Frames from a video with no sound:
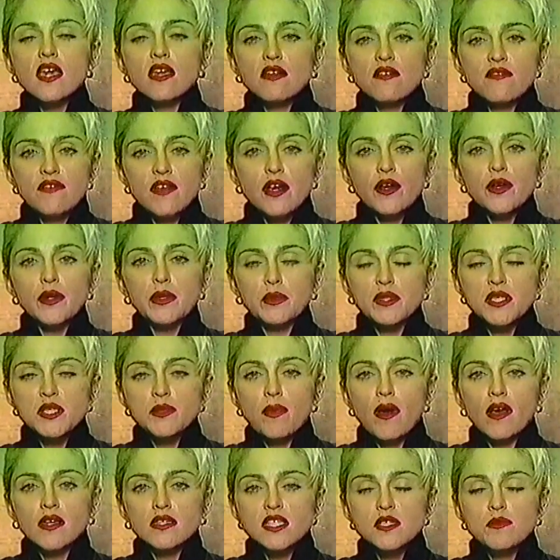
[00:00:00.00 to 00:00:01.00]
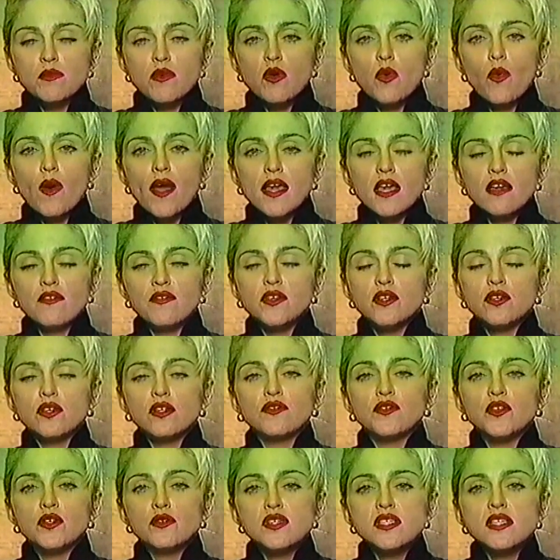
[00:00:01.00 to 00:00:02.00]
in a very responsible way.
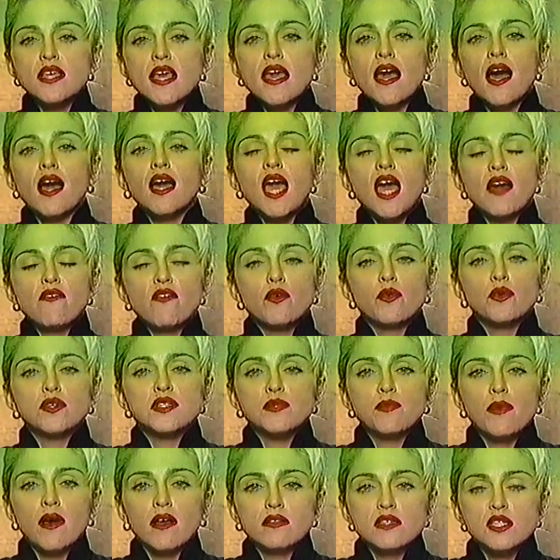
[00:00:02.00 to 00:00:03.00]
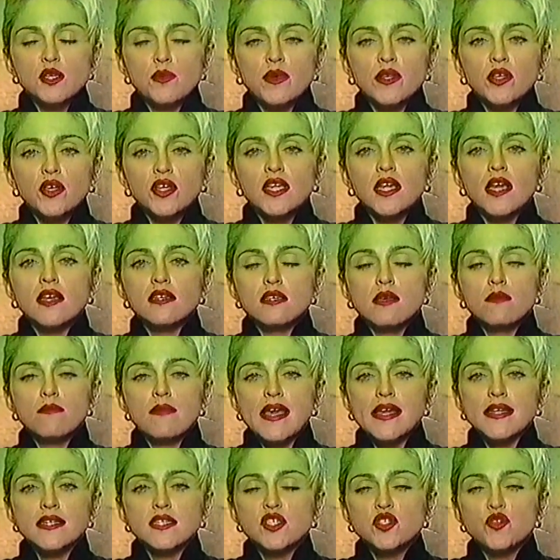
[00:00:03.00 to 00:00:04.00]
If you say I have a responsibility as a
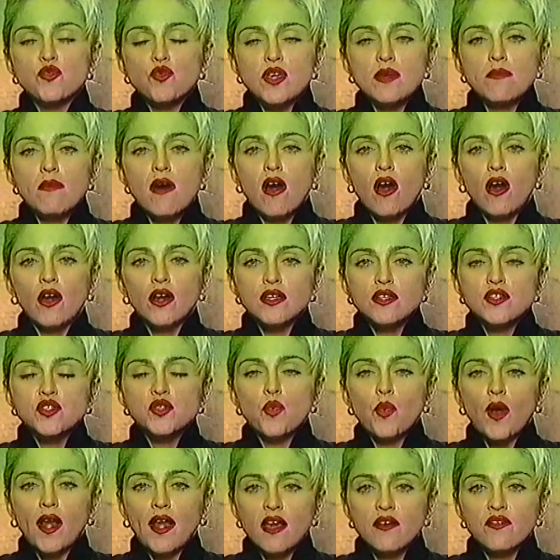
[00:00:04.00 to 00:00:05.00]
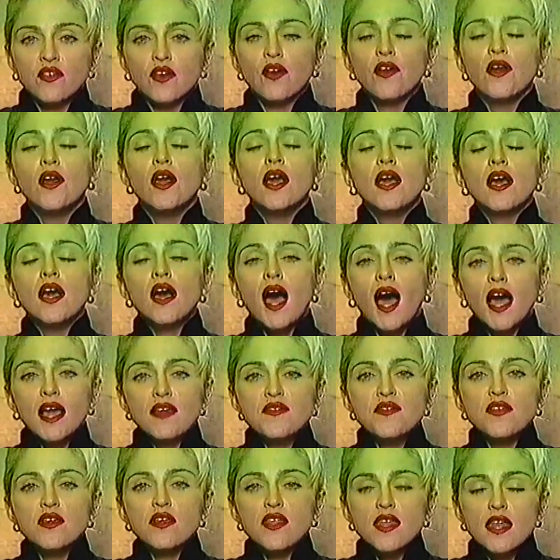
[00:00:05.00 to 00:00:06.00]
mainstream artist, whatever, I
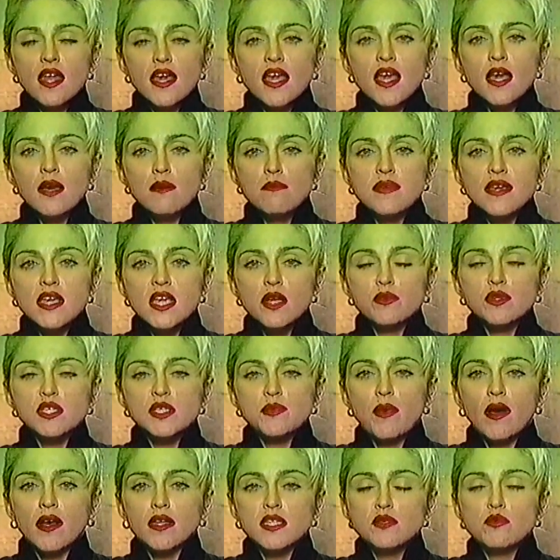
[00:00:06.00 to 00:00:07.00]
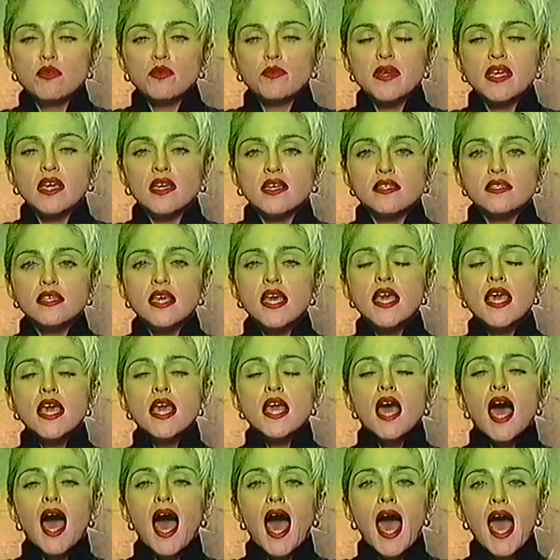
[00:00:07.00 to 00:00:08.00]
feel that I am being responsible, because
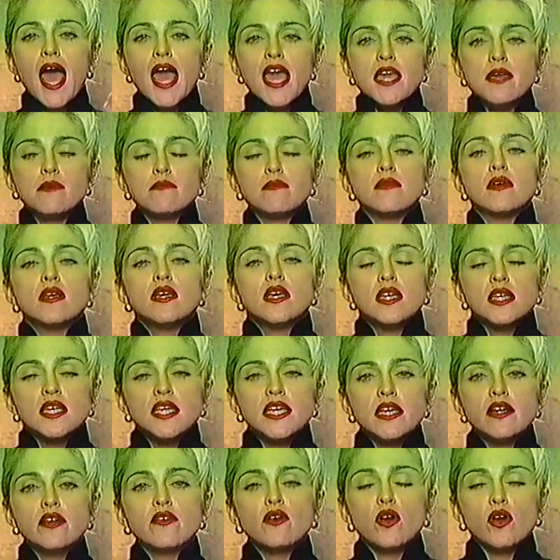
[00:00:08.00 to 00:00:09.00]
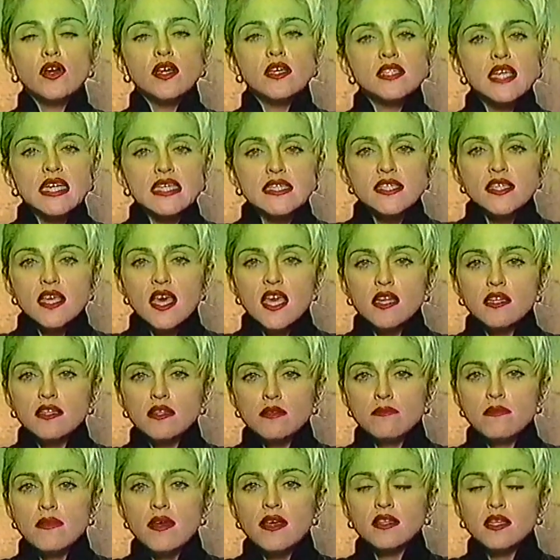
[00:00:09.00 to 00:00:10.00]
I am here, as I
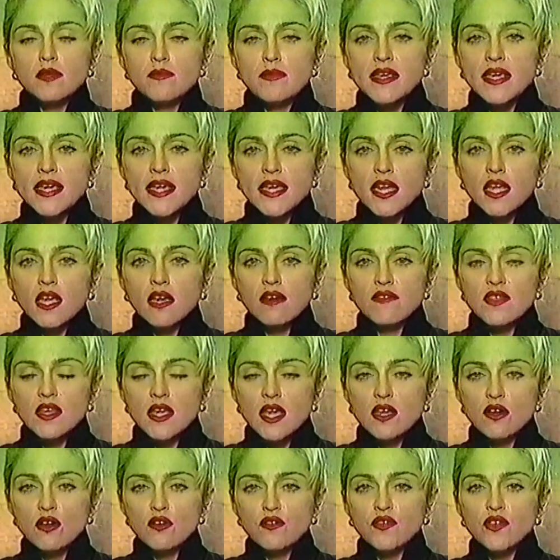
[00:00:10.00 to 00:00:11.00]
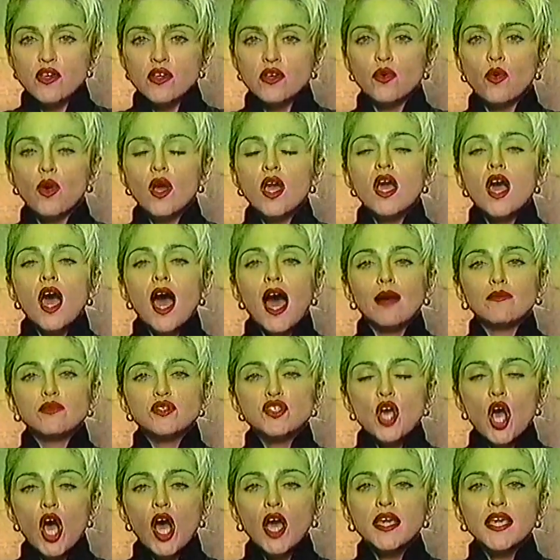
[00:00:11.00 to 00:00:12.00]
said at the beginning of the interview, I'm
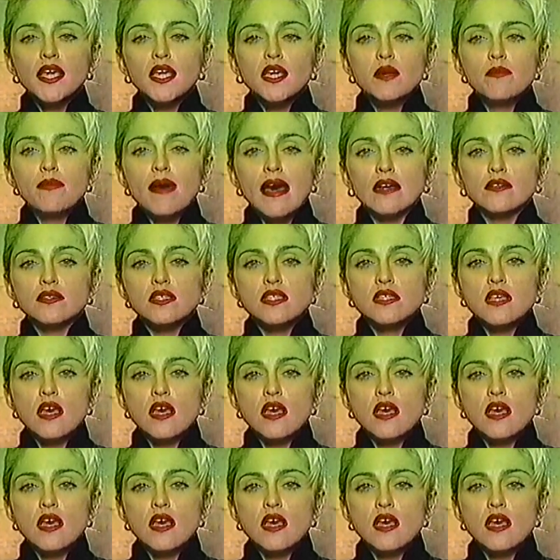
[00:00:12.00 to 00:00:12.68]
talking about